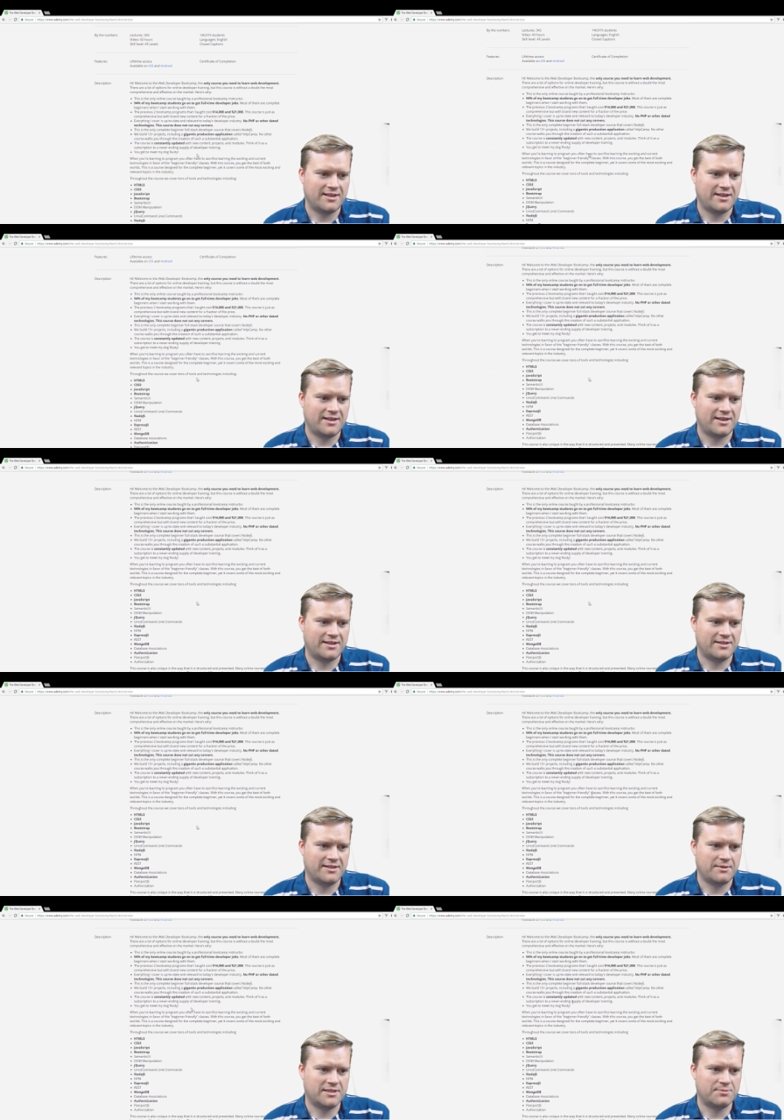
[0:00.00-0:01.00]
uh,
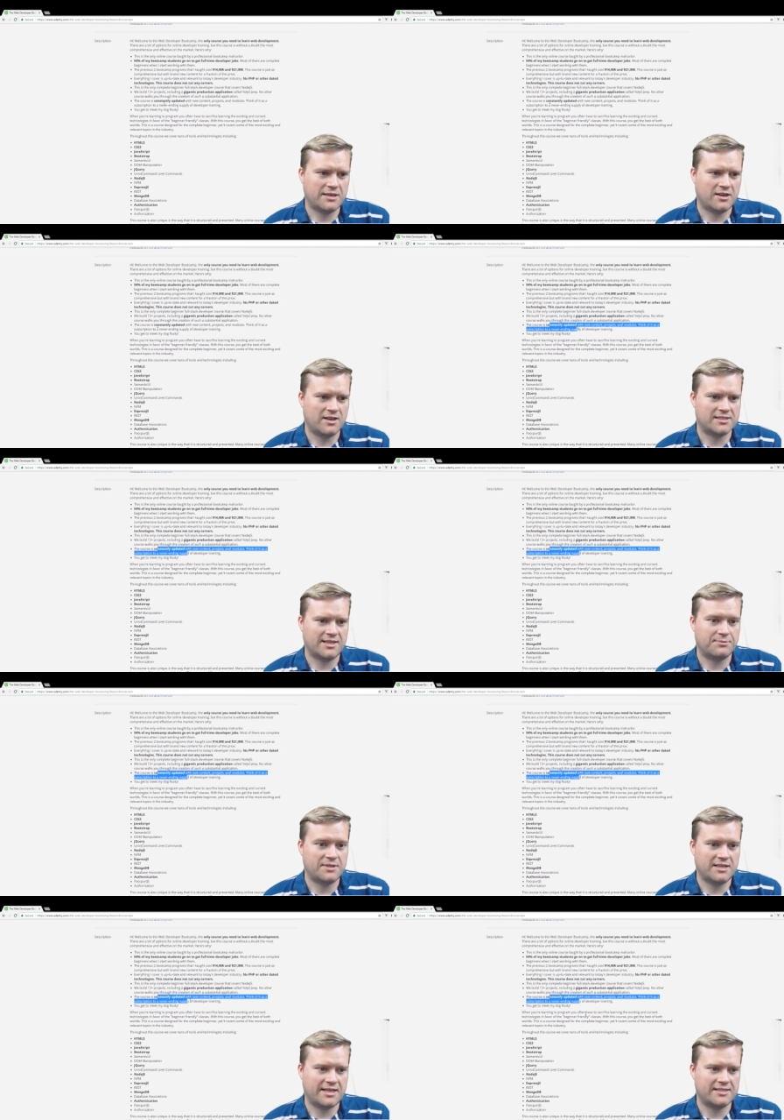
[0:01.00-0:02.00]
it's being constantly
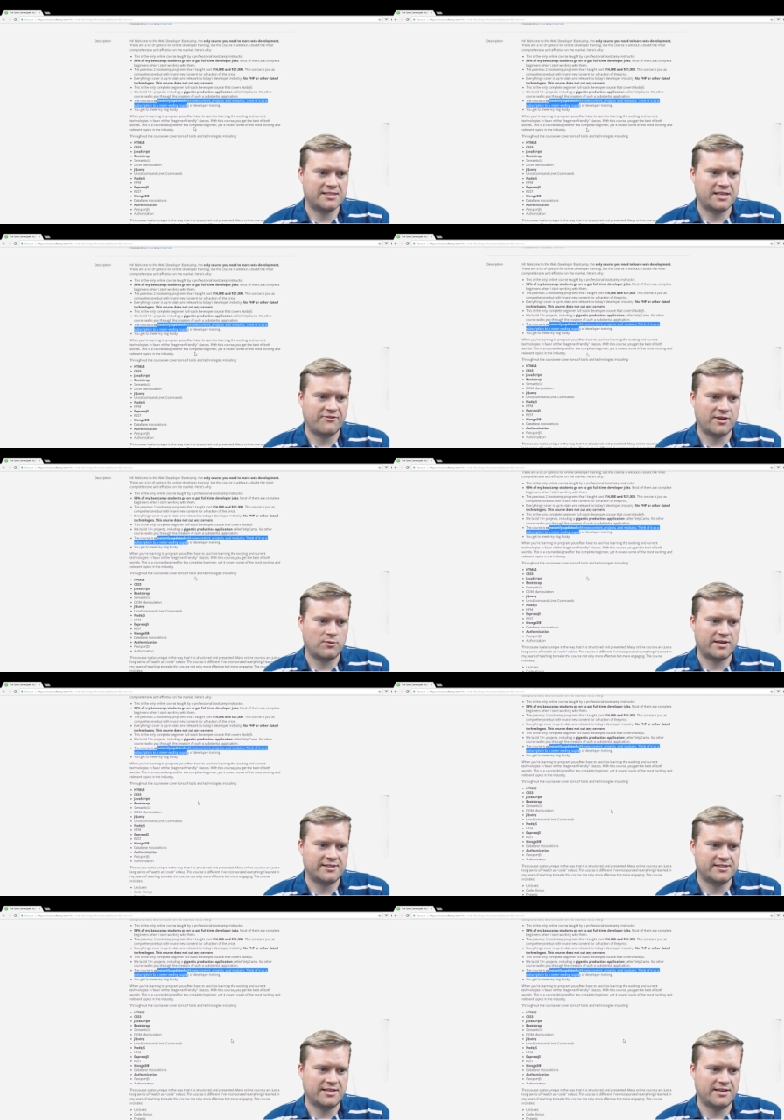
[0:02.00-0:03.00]
updated. That's definitely what I
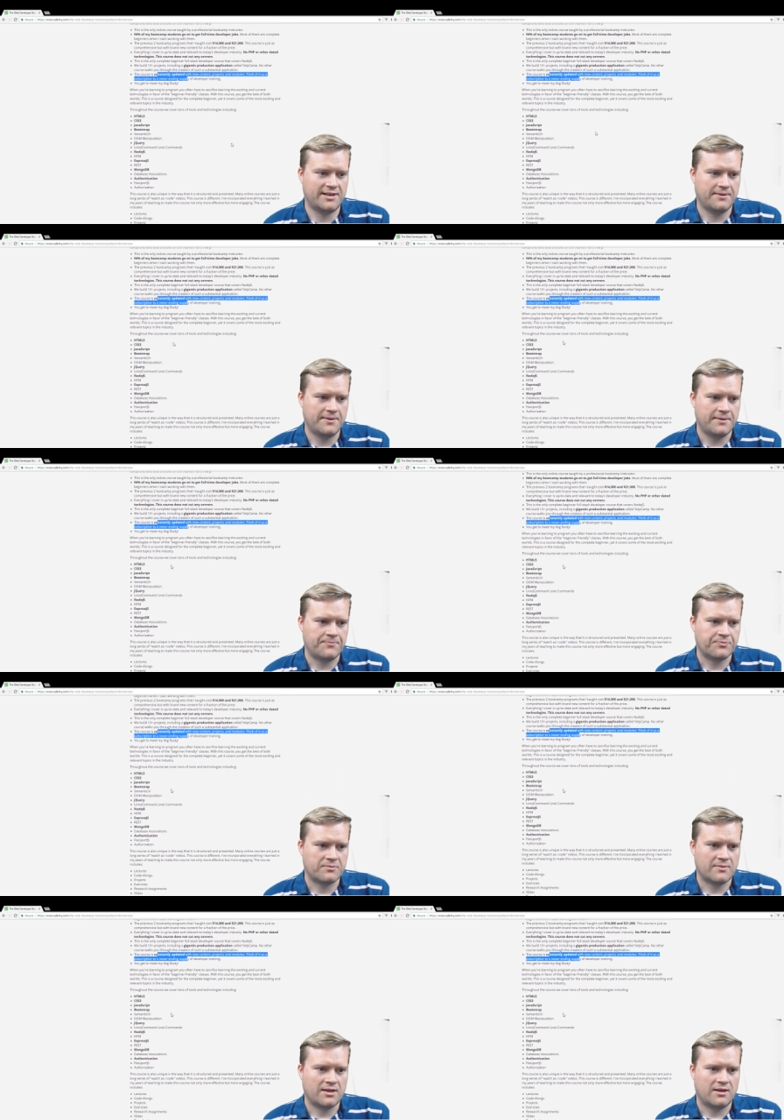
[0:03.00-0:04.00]
see here.
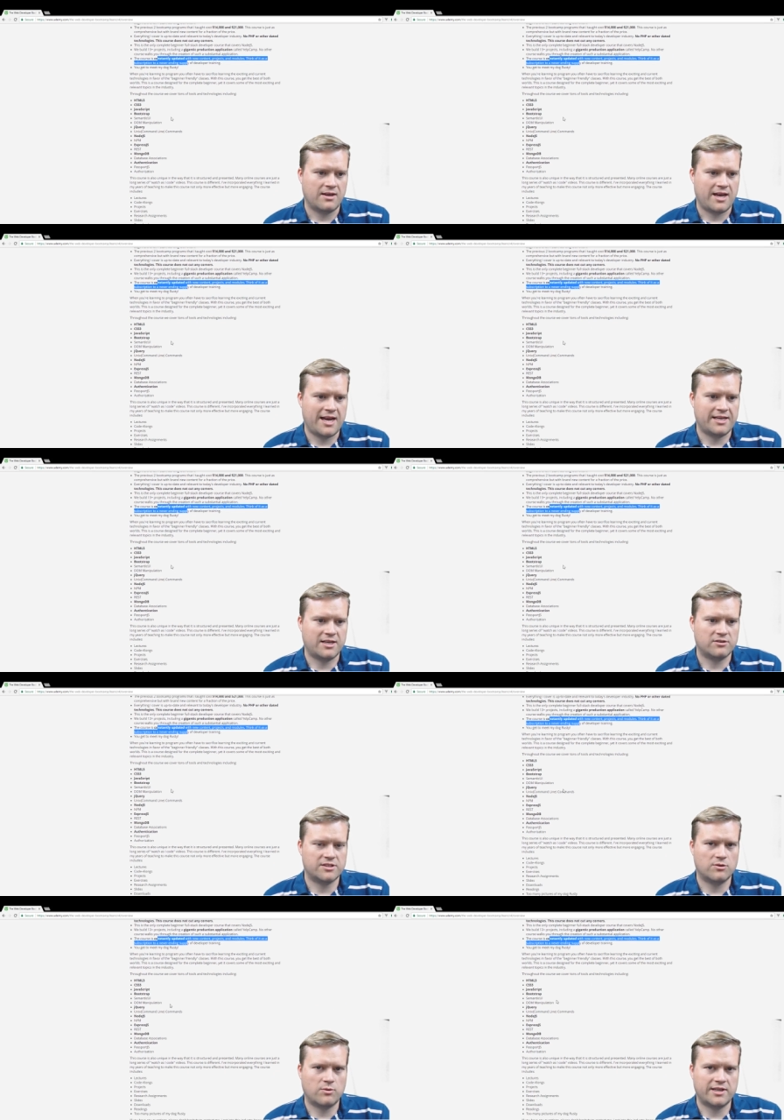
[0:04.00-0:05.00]
And he goes
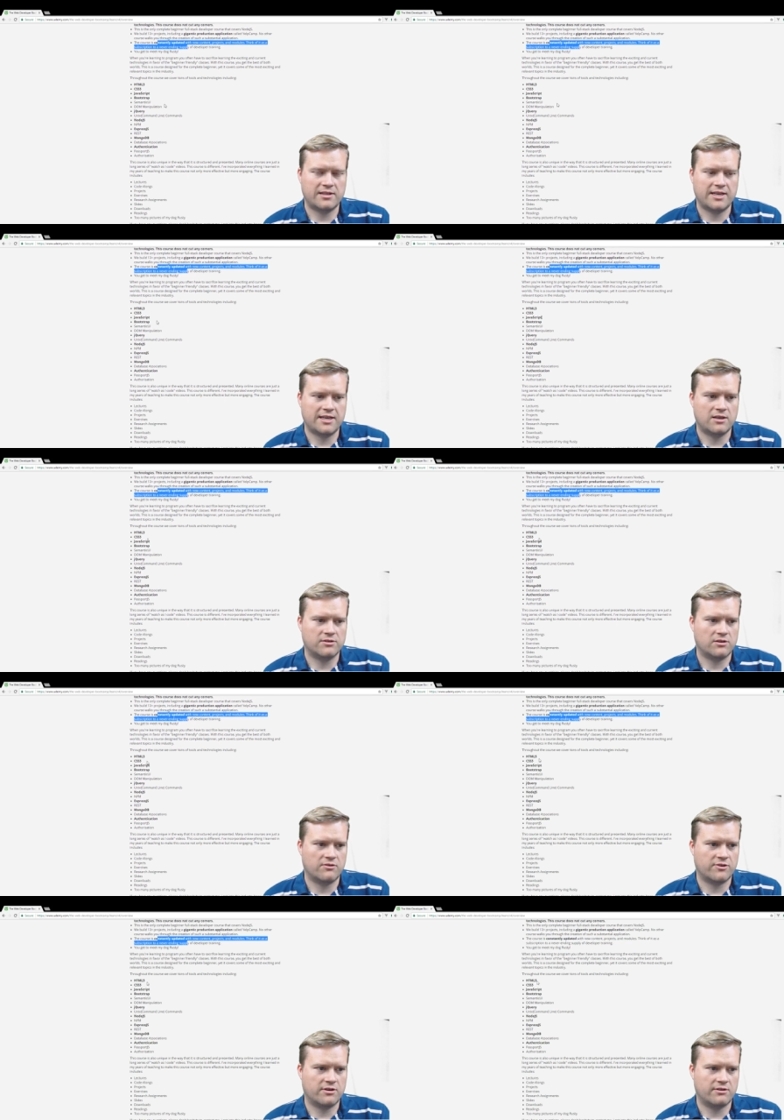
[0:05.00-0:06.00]
through what he, he goes
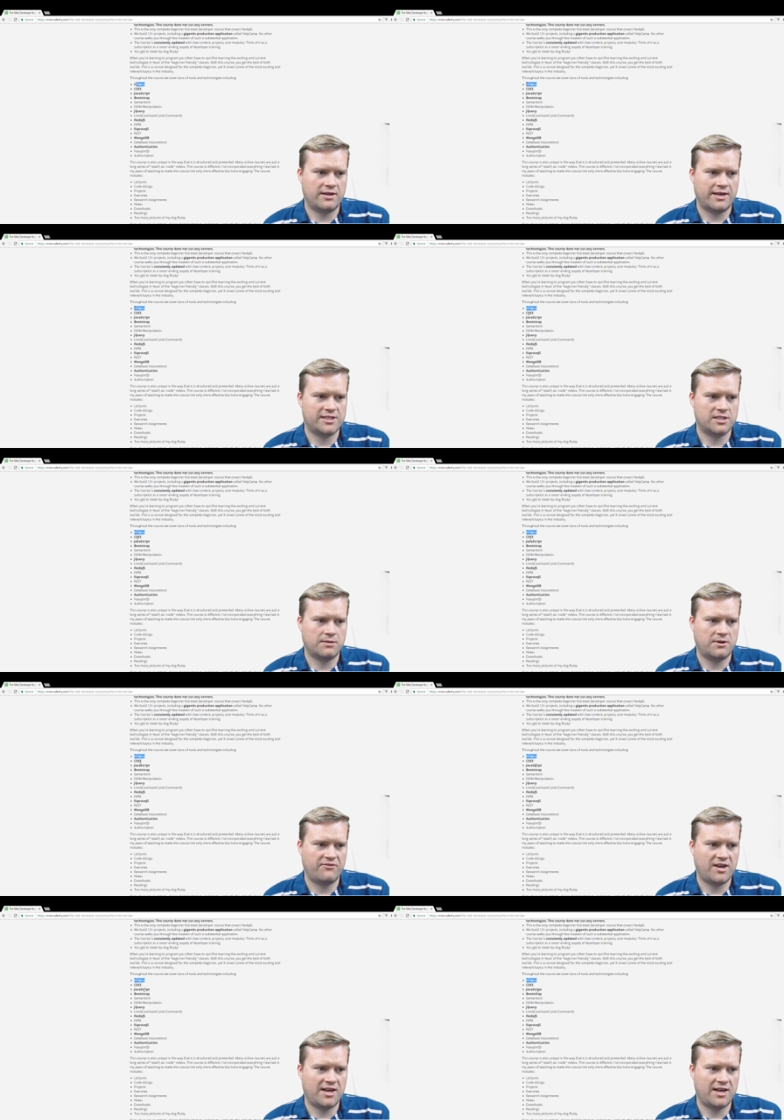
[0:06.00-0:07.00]
over uh, HTML5,
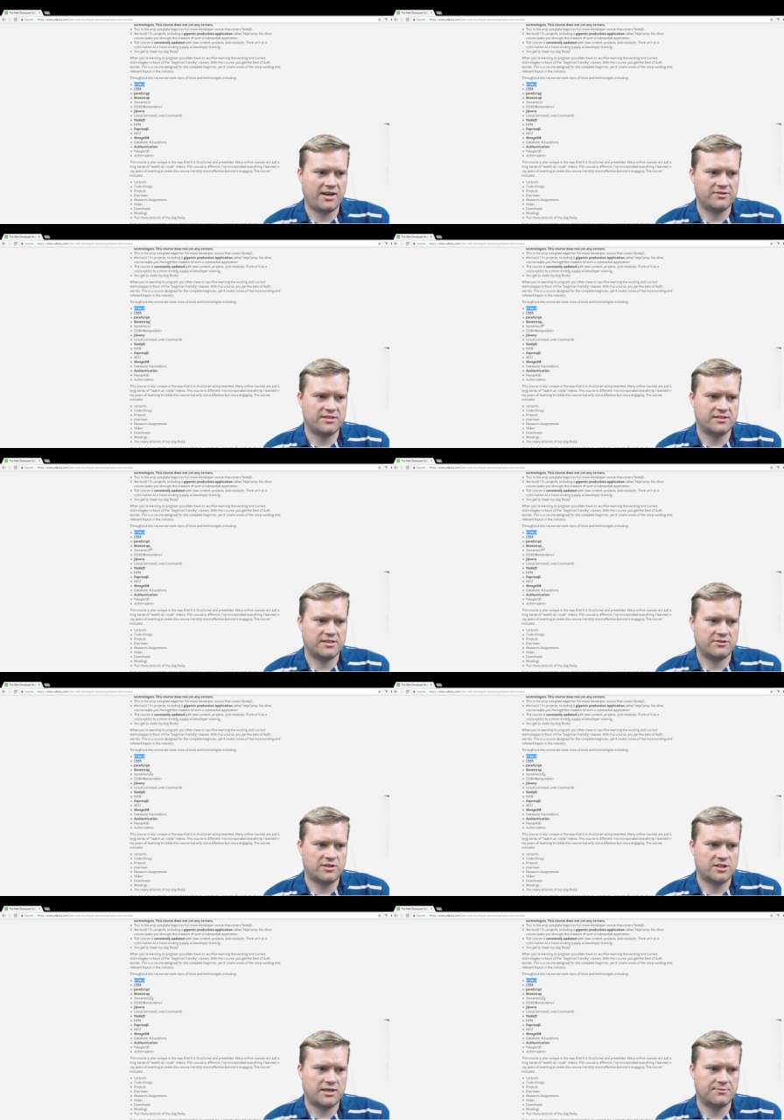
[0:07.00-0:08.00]
CSS
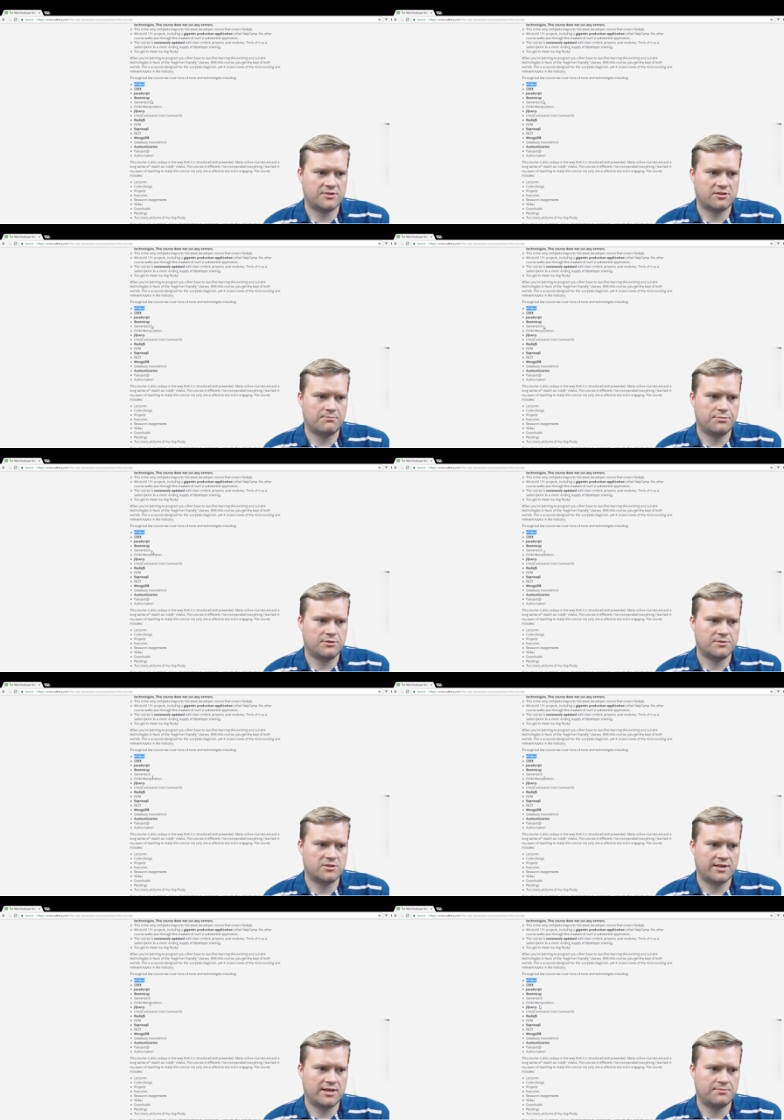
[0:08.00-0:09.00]
3 JavaScript,
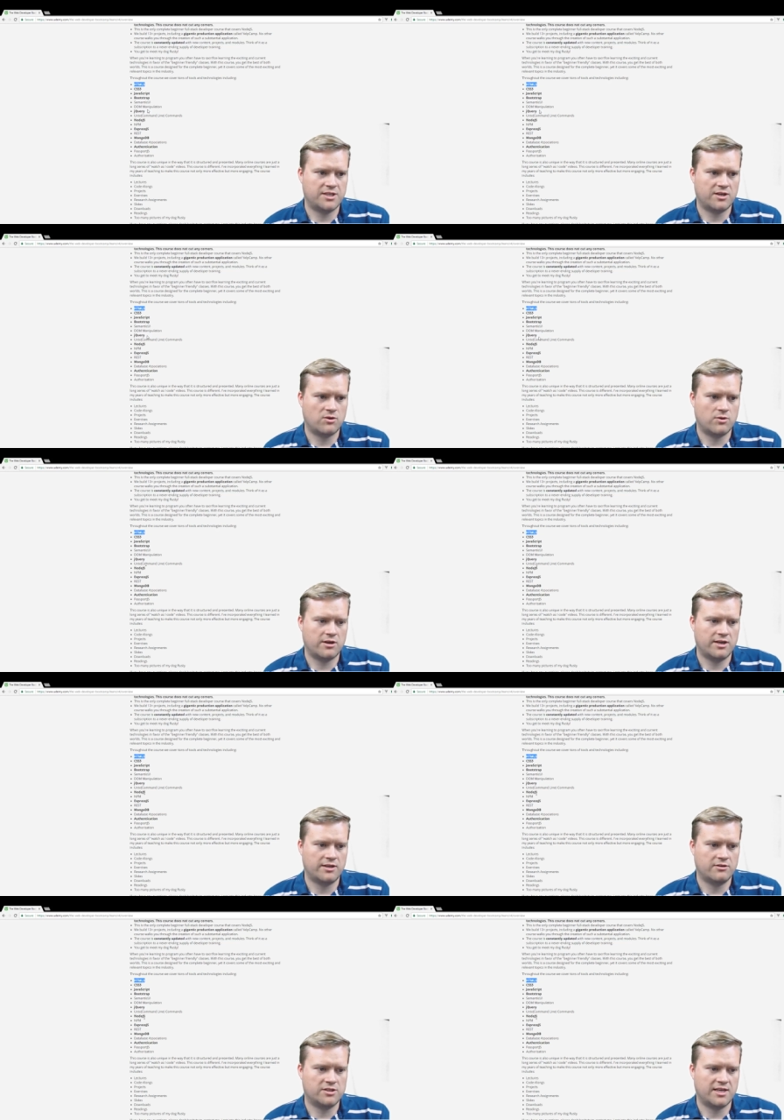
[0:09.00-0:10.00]
Bootstrap, jQuery,
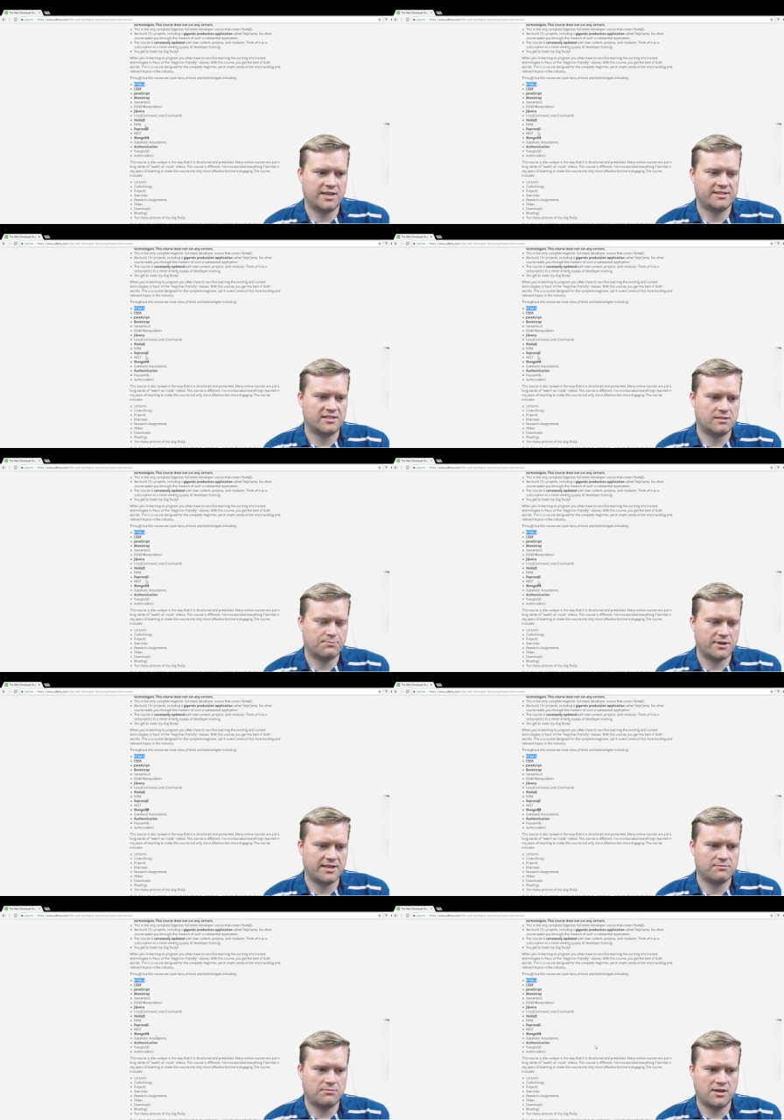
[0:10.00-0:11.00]
Node.js,
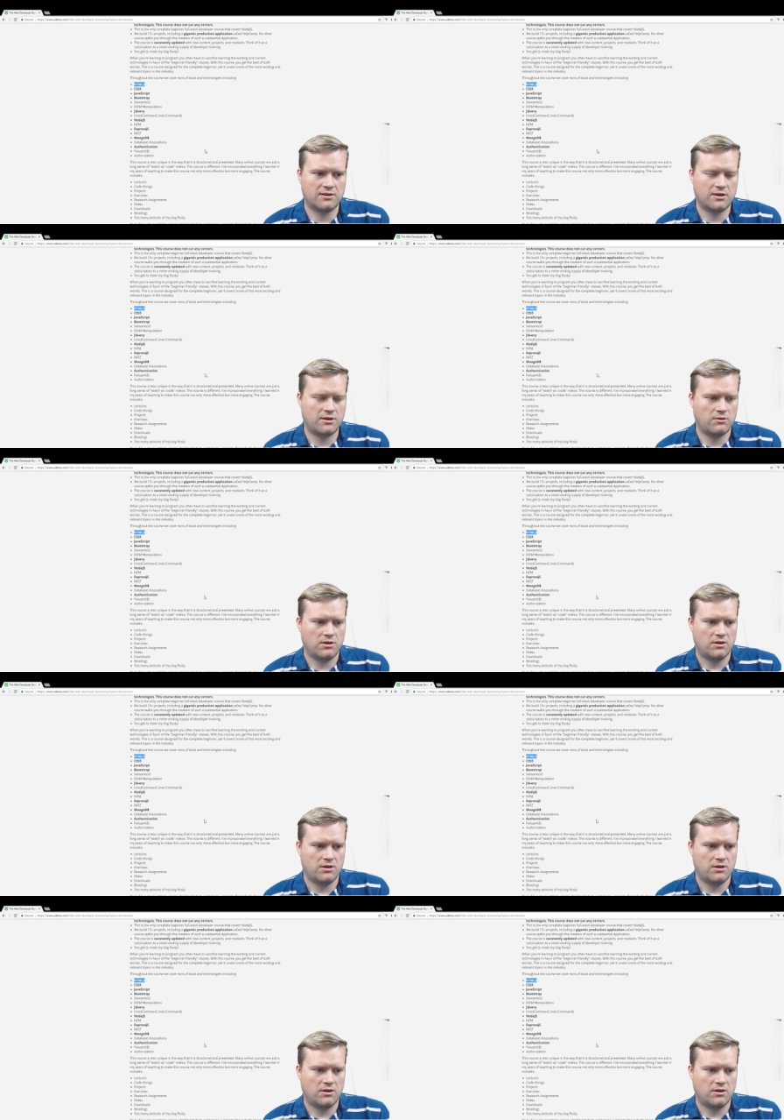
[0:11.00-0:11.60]
Express, Mongo.